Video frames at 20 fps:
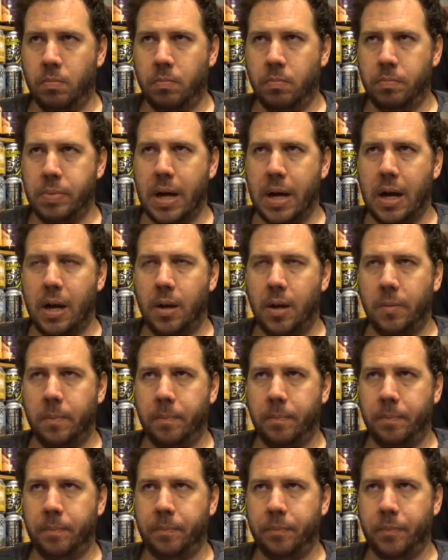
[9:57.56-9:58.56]
But
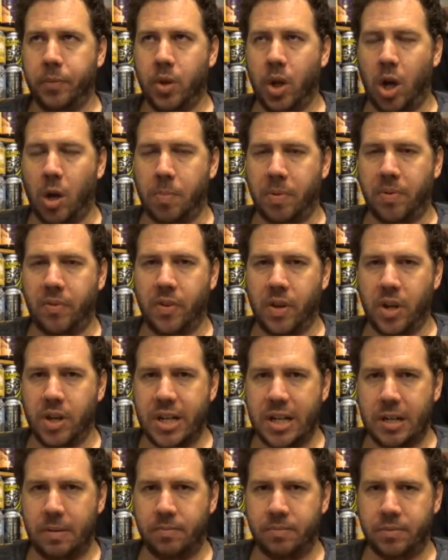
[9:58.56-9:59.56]
I preferred
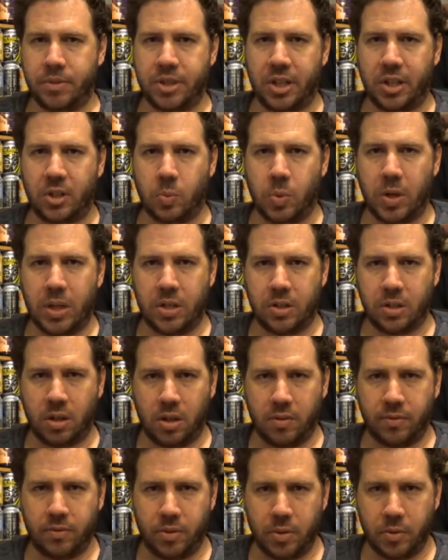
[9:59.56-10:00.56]
it 6 weeks
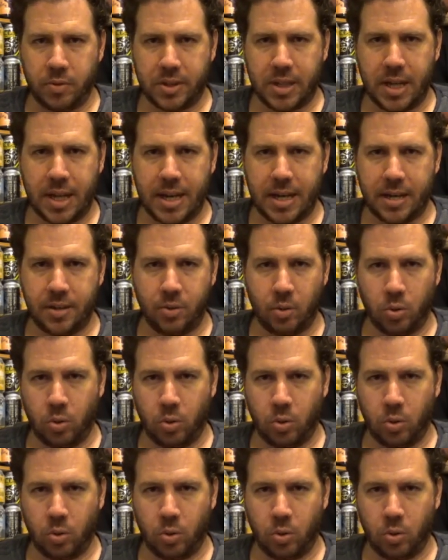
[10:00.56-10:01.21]
after it was canned,